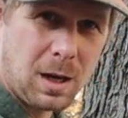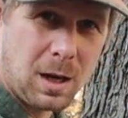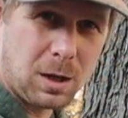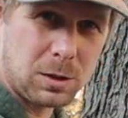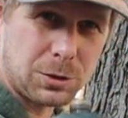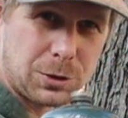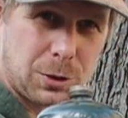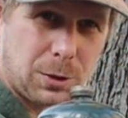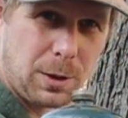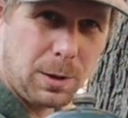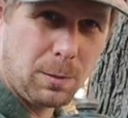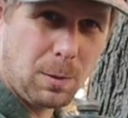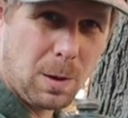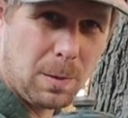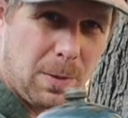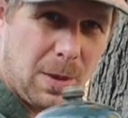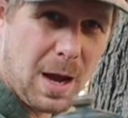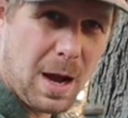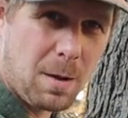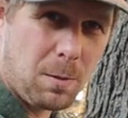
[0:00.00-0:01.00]
I'll show you
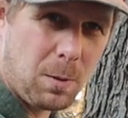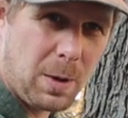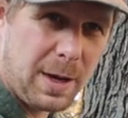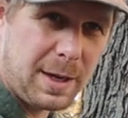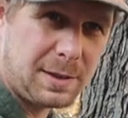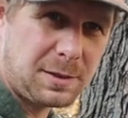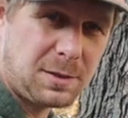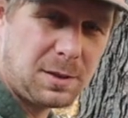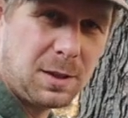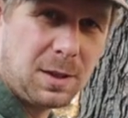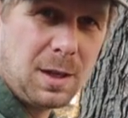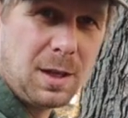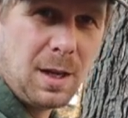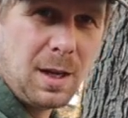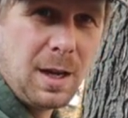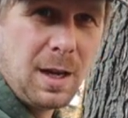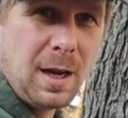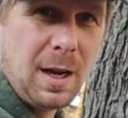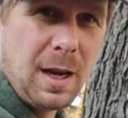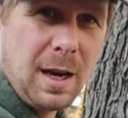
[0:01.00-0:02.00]
what that weighs.
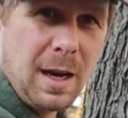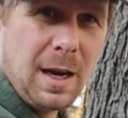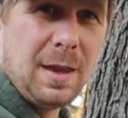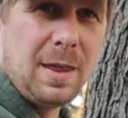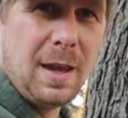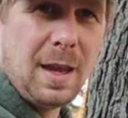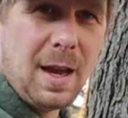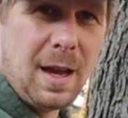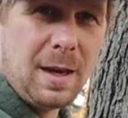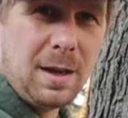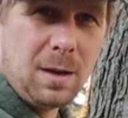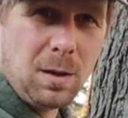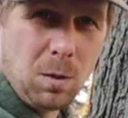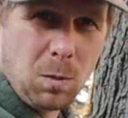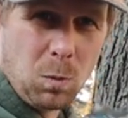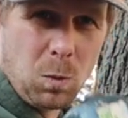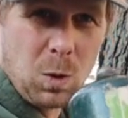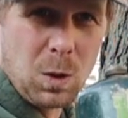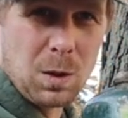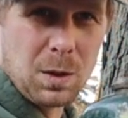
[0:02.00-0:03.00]
And then
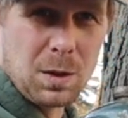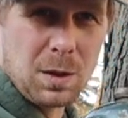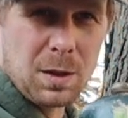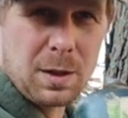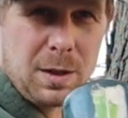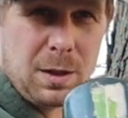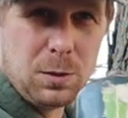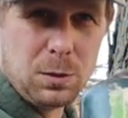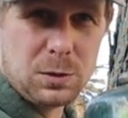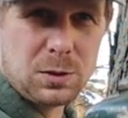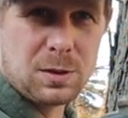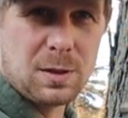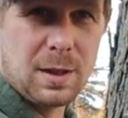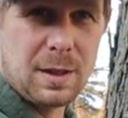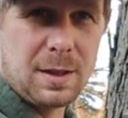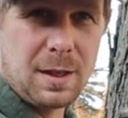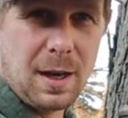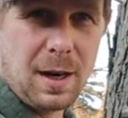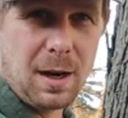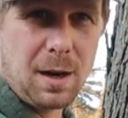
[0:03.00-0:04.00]
we'll use the
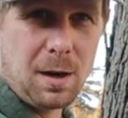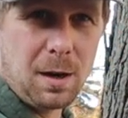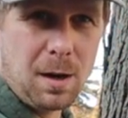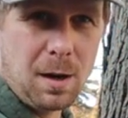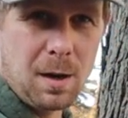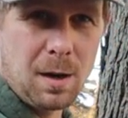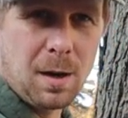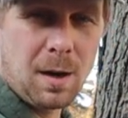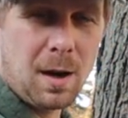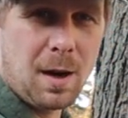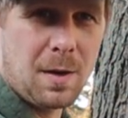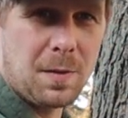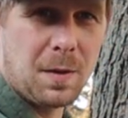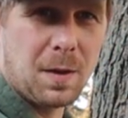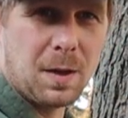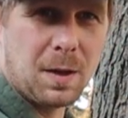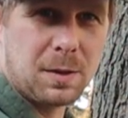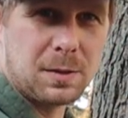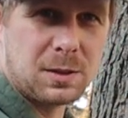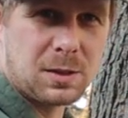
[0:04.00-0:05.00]
tare on
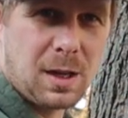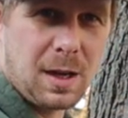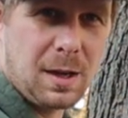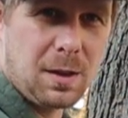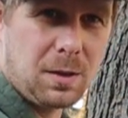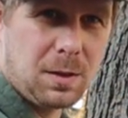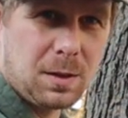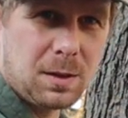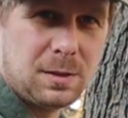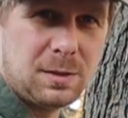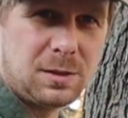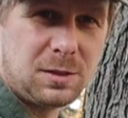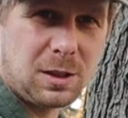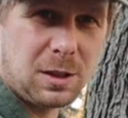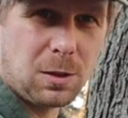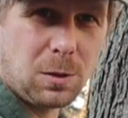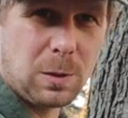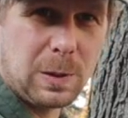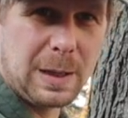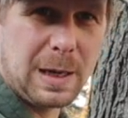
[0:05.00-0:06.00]
the scale,
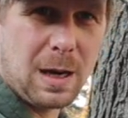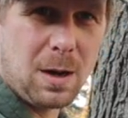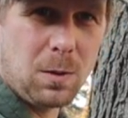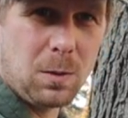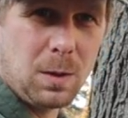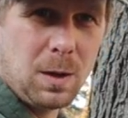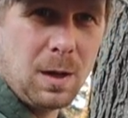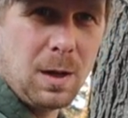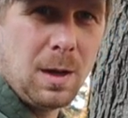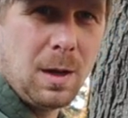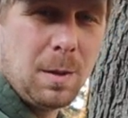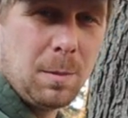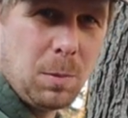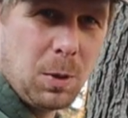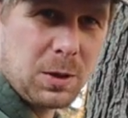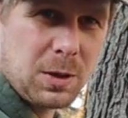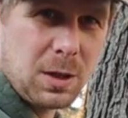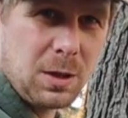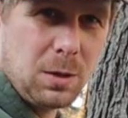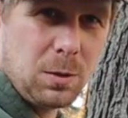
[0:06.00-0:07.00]
zero it out,
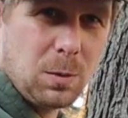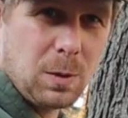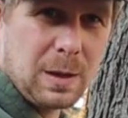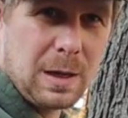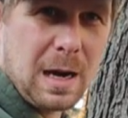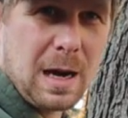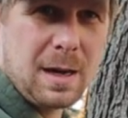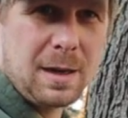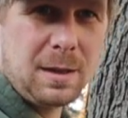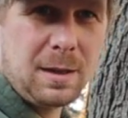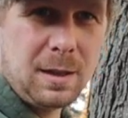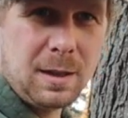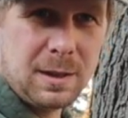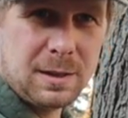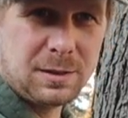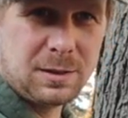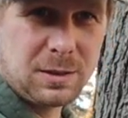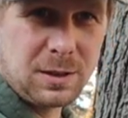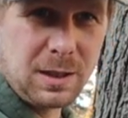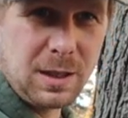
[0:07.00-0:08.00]
put the new one on,
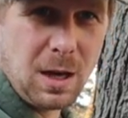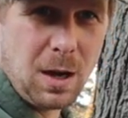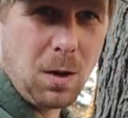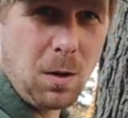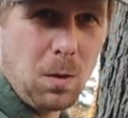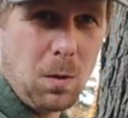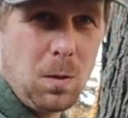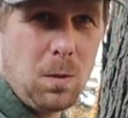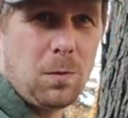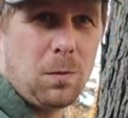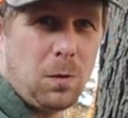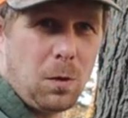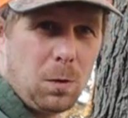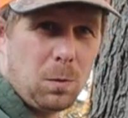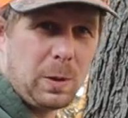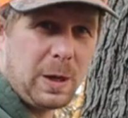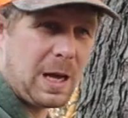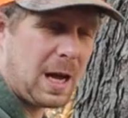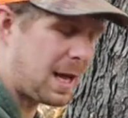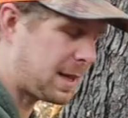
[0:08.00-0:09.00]
and see how
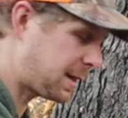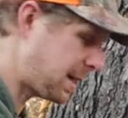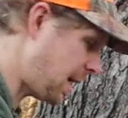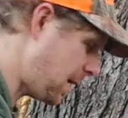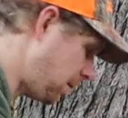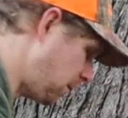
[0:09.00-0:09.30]
full we got that